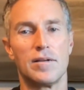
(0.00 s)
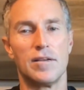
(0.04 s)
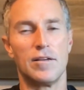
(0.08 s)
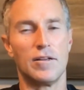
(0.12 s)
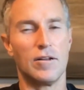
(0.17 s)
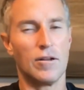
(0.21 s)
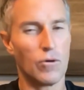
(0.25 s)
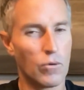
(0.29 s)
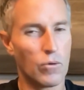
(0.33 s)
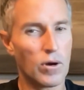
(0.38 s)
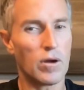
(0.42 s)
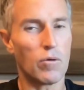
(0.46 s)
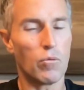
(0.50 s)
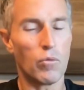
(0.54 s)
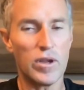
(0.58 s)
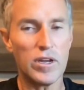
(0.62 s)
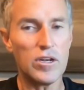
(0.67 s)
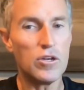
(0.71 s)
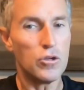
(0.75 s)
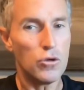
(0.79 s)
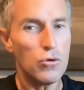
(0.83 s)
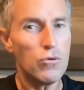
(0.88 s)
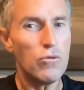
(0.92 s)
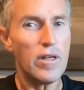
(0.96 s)
We
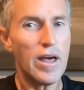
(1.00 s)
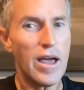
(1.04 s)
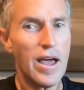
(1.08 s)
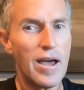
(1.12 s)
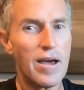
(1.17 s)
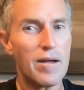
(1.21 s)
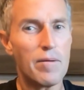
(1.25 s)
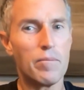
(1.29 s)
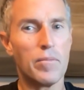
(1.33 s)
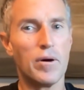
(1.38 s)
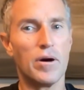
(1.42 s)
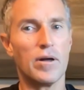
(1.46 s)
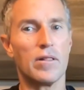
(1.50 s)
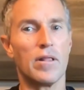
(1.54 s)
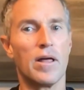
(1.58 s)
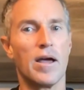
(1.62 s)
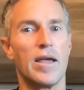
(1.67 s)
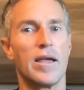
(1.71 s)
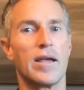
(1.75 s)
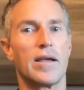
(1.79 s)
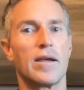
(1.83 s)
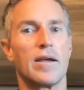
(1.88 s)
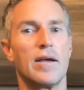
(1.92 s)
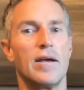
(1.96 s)
knew that, but
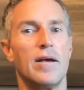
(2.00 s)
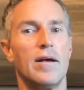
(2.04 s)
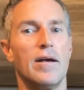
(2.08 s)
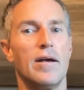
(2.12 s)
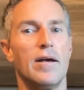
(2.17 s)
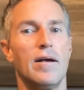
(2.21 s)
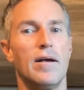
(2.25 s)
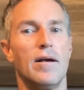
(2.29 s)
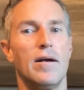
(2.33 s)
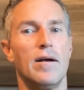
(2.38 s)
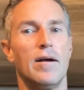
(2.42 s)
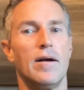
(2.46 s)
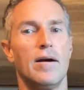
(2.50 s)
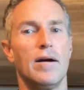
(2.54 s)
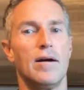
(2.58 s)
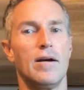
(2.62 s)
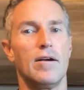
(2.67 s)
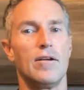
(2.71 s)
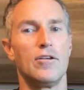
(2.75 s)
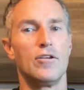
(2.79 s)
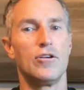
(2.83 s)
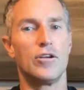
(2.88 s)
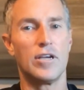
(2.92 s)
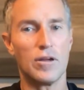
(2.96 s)

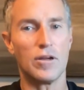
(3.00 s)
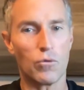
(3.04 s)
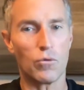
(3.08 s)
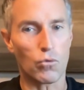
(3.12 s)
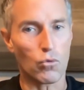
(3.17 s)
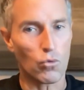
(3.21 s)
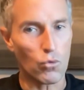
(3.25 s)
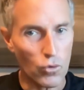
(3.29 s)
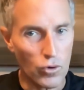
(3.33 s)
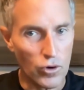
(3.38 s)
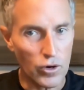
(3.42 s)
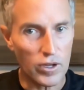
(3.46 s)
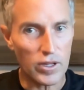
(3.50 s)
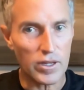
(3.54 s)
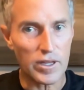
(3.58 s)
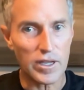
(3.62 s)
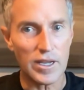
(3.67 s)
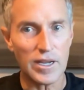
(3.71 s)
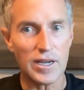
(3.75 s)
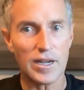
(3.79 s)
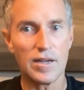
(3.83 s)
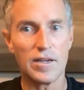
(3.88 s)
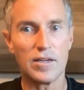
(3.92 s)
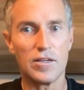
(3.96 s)
you get
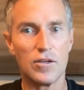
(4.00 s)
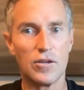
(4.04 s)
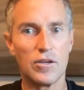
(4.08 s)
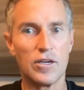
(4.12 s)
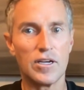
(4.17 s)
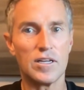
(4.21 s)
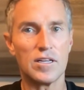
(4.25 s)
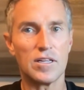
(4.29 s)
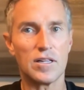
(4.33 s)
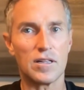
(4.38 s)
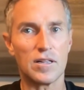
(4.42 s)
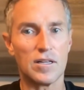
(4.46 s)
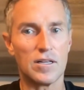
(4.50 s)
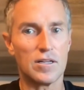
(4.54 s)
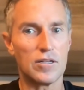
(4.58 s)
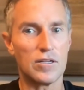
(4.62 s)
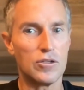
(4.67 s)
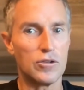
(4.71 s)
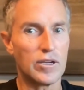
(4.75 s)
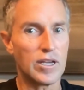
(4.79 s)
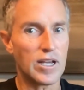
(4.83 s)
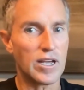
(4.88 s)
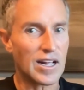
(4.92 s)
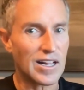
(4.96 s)
really you
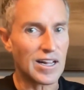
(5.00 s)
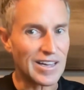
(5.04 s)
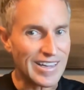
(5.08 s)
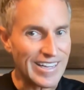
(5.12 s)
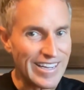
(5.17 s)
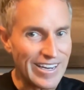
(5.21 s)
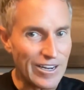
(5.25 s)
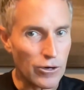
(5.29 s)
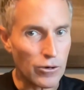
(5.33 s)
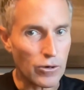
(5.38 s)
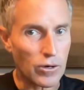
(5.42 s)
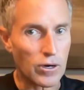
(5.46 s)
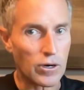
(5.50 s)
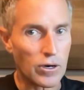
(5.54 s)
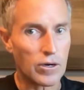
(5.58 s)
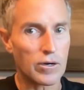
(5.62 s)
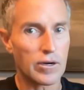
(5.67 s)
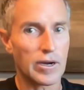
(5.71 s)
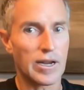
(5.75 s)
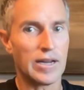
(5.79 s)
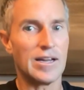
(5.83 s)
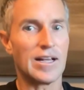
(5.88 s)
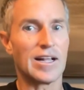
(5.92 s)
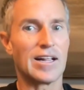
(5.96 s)
get clearer,
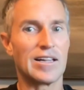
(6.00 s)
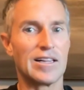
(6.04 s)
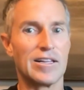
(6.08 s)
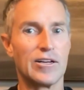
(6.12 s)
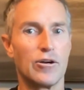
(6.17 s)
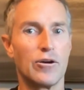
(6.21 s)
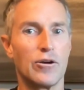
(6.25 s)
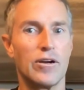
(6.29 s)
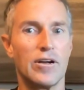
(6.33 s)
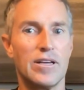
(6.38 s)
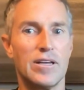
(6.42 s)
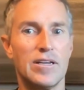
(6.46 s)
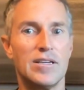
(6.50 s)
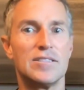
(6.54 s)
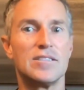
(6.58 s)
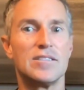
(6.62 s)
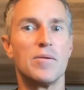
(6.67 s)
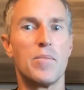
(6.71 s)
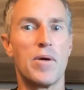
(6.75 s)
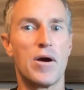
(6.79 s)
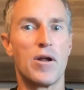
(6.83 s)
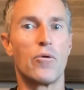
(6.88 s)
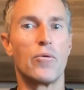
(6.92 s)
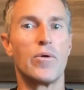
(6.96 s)
and the clearer it is, the
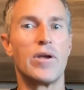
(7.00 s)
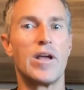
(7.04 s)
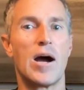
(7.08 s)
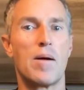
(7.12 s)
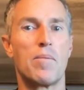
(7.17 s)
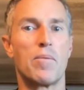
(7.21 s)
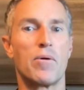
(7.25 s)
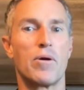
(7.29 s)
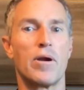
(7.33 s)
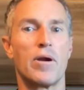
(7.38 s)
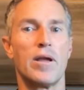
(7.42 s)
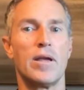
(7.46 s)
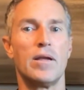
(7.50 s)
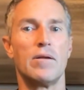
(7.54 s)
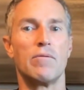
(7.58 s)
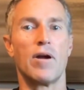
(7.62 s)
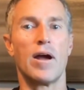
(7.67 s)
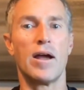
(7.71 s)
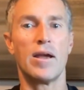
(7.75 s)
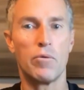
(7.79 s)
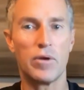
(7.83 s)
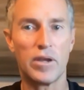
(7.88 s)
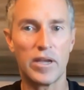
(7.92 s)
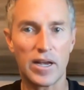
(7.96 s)
better we operate,
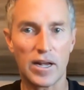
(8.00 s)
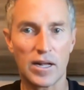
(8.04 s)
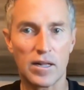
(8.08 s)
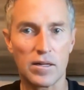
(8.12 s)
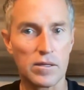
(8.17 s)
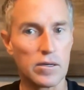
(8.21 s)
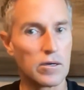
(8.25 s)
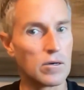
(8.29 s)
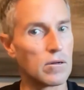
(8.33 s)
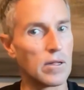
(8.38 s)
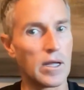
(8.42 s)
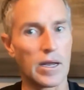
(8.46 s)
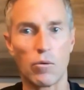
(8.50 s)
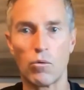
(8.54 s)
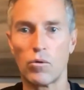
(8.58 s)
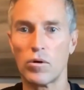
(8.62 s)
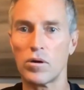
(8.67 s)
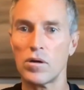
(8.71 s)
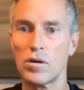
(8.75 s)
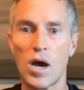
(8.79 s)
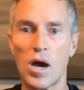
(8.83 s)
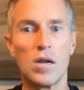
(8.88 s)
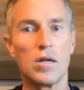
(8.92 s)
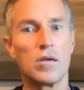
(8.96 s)
right? We get clear, like we're
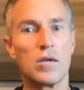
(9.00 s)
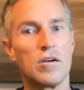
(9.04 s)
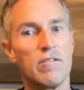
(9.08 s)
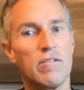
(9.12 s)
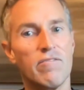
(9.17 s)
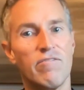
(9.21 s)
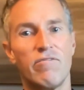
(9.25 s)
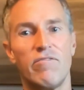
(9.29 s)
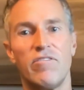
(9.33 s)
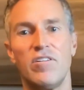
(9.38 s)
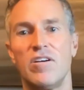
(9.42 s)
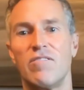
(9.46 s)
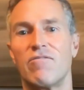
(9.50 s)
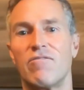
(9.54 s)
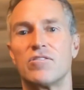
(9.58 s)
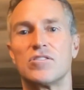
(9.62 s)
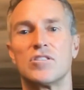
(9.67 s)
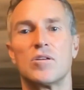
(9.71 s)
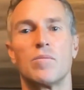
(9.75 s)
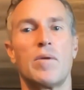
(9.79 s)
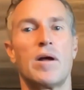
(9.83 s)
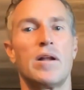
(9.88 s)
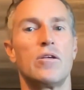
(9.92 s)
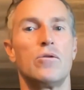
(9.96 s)
not a good fit for
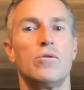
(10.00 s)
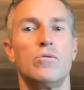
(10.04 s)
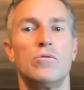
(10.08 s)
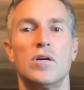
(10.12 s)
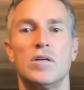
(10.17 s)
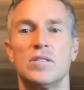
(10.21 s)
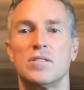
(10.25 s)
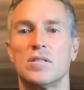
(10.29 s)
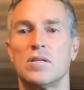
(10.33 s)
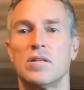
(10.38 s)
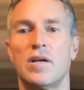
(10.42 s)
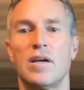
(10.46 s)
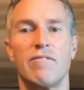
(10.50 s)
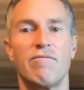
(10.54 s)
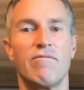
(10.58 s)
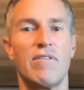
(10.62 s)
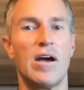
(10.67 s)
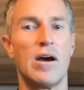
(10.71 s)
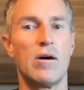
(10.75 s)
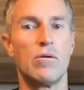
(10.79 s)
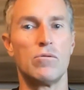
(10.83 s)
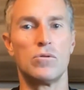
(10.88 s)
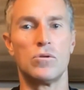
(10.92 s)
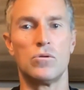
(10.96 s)
somebody who doesn't like
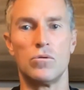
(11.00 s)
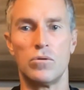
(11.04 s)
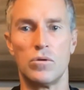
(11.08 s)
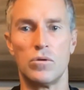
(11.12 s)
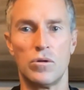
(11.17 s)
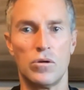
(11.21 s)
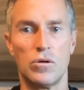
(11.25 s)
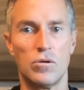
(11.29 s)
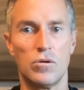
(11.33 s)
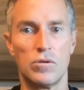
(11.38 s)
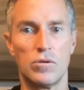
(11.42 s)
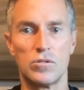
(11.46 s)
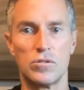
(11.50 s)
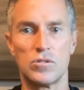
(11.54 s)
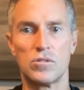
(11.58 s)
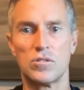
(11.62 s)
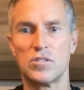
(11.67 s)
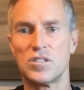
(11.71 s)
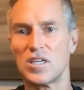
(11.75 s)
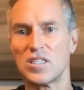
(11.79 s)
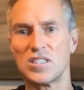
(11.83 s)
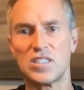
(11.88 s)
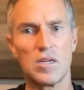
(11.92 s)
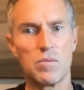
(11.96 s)
value. And there's
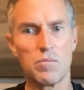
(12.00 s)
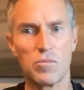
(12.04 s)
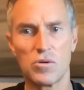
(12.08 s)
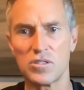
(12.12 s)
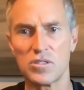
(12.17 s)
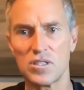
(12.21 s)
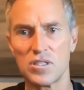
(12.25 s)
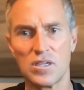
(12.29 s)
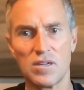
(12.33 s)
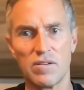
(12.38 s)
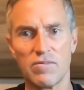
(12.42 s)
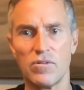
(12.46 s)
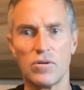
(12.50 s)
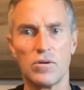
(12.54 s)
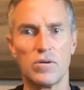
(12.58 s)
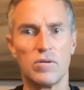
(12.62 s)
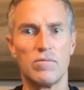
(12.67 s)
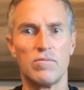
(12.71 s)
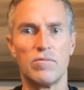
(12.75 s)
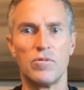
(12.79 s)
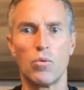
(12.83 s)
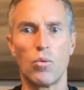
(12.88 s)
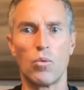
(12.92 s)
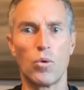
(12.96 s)
16% of
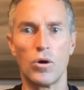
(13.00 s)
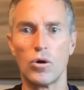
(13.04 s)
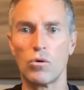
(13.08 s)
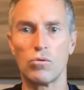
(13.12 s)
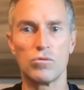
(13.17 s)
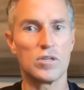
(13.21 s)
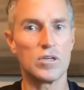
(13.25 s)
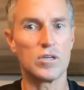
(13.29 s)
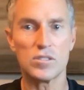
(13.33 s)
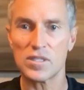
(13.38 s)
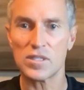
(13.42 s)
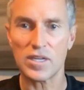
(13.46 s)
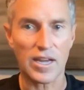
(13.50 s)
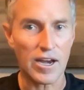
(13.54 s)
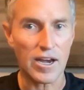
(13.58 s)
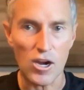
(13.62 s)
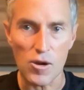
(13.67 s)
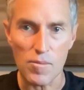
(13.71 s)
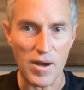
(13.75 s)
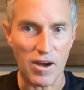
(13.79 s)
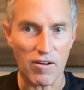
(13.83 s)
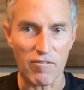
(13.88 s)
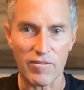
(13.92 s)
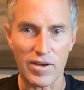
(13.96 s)
the world doesn't care
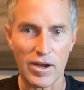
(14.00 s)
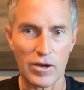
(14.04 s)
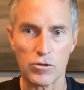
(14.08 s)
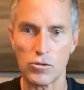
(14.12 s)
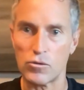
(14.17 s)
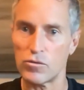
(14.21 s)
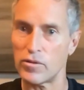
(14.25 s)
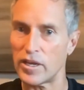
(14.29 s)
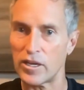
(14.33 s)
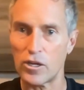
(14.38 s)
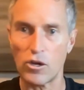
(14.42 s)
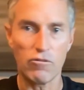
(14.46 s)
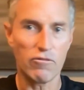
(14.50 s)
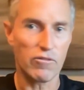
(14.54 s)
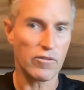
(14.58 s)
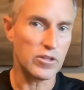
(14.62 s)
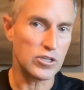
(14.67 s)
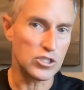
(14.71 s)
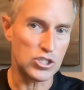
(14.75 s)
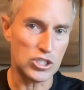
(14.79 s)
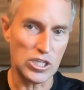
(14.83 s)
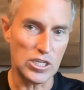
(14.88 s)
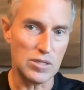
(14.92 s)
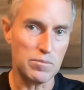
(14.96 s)
about value. They go for the
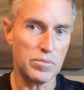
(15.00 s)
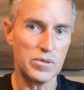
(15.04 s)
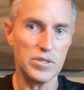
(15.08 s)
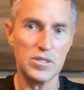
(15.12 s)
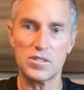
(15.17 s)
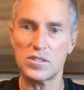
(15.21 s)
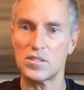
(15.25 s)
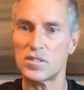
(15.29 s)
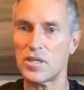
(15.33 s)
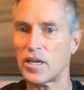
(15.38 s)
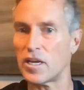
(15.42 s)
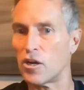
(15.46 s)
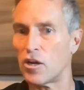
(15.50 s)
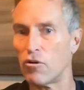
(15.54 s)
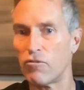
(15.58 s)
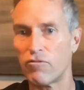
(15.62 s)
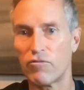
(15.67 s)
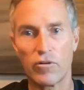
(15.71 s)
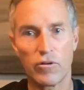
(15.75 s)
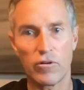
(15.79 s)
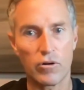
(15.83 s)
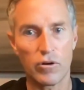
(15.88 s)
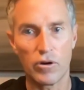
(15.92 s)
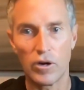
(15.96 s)
cheapest. They go
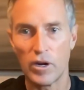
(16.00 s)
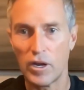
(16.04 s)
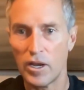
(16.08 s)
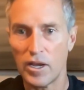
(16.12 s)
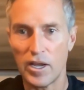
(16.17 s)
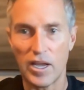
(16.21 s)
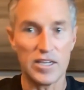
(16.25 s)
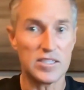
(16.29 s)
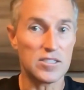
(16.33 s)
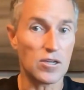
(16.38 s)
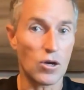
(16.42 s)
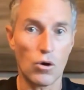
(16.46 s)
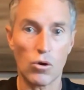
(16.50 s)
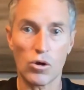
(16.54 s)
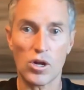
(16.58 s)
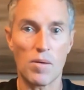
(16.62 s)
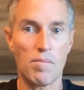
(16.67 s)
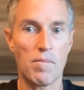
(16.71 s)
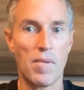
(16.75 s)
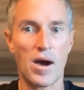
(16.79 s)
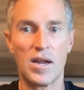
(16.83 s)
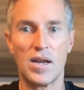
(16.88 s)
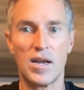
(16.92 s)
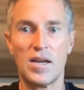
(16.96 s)
for, it's all
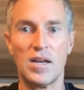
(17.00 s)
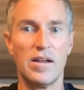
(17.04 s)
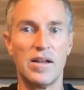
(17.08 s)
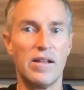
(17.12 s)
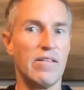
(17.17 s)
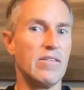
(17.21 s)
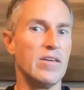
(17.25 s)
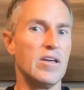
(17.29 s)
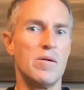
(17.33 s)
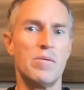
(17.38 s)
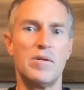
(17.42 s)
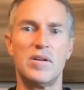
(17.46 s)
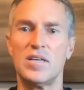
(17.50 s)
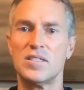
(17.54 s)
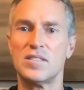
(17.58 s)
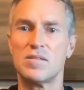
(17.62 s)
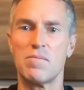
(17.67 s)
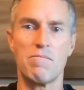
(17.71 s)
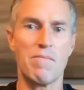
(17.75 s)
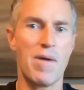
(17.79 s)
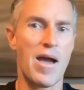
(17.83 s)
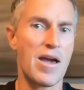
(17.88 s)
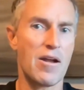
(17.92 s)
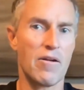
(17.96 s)
commodity to them. It doesn't
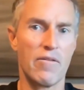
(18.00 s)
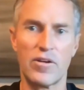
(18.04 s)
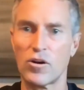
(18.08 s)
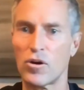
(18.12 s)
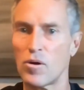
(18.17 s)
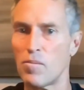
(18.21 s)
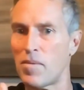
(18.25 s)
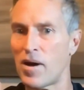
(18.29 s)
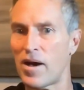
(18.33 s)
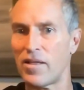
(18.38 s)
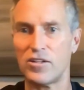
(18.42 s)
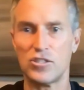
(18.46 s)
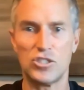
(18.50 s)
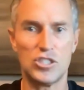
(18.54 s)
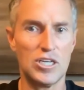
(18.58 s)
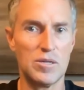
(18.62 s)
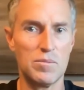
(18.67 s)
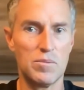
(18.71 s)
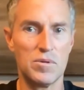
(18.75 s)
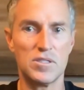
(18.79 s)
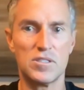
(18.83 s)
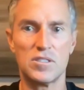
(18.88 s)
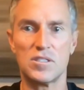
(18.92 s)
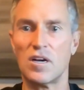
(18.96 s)
matter. They're going to buy the
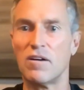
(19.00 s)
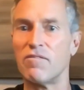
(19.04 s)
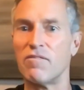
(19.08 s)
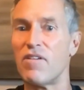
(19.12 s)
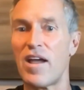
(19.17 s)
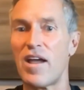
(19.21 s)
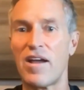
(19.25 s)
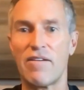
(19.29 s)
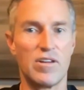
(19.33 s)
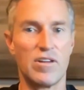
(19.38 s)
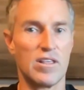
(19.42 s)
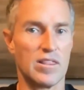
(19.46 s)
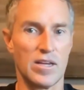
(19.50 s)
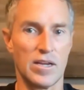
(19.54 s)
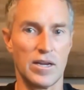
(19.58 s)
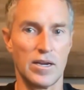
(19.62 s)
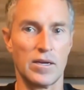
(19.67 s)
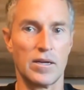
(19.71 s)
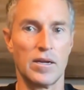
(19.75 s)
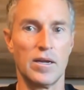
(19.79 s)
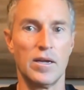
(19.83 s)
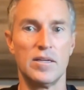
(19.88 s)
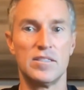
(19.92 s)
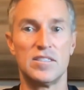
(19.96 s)
cheapest of everything.
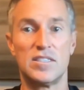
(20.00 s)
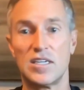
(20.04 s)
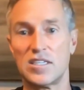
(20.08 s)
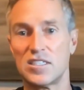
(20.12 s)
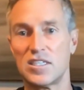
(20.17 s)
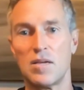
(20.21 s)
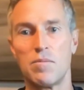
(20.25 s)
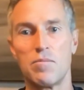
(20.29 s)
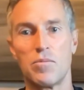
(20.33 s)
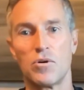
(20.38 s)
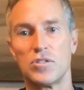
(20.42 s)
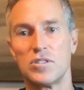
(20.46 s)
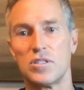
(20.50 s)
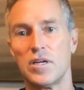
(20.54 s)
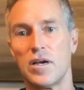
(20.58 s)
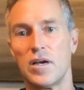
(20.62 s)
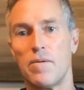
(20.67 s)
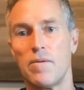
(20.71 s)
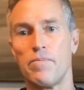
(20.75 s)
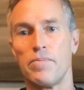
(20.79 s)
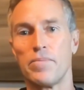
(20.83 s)
16%.